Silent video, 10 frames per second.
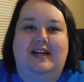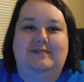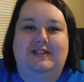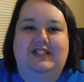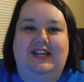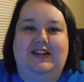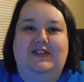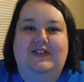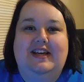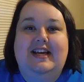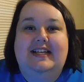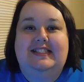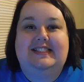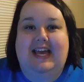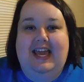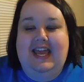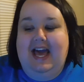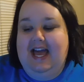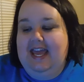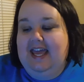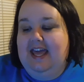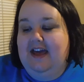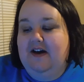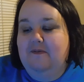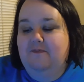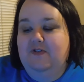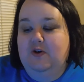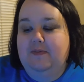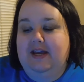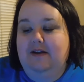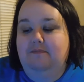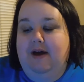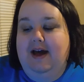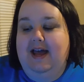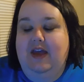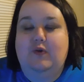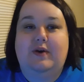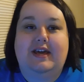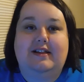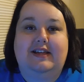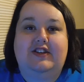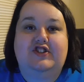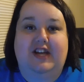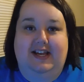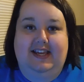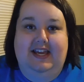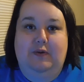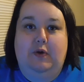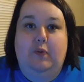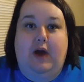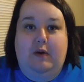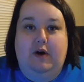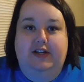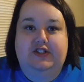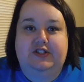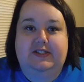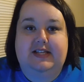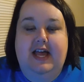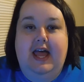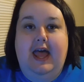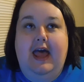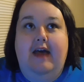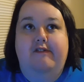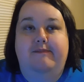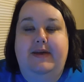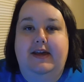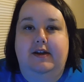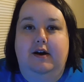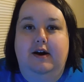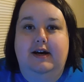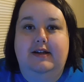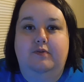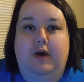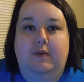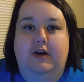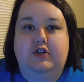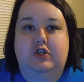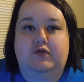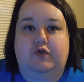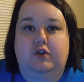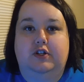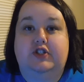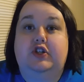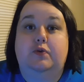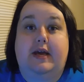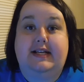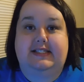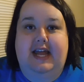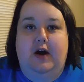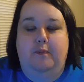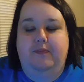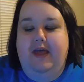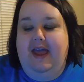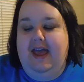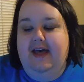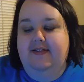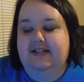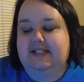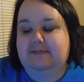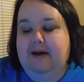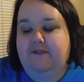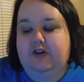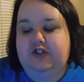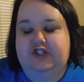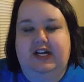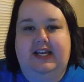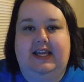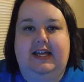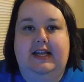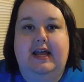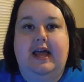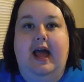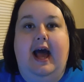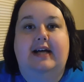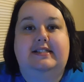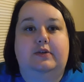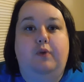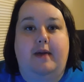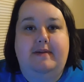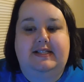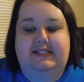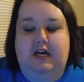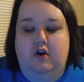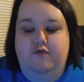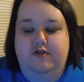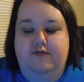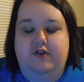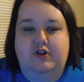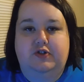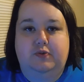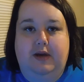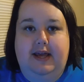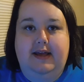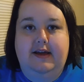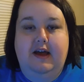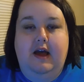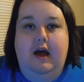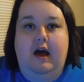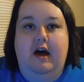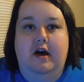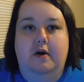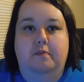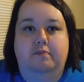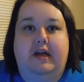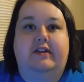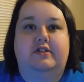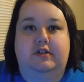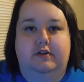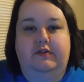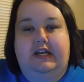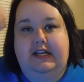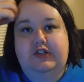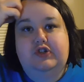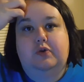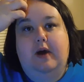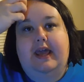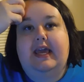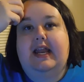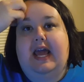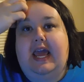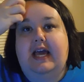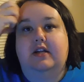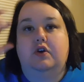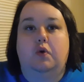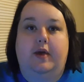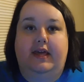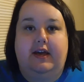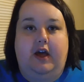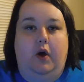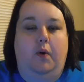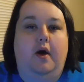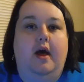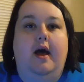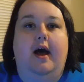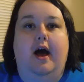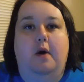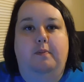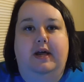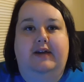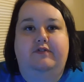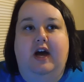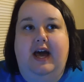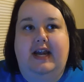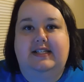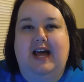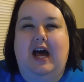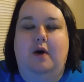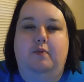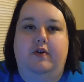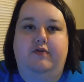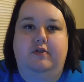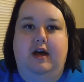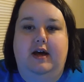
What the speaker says: to my channel. Today I am filming my weekly check-in with Weight Watchers. Been on Weight Watchers for 2 weeks now, and this is my first check-in. I did weigh myself the first week, like to the initial weigh-in and a week ago, but I've not had time with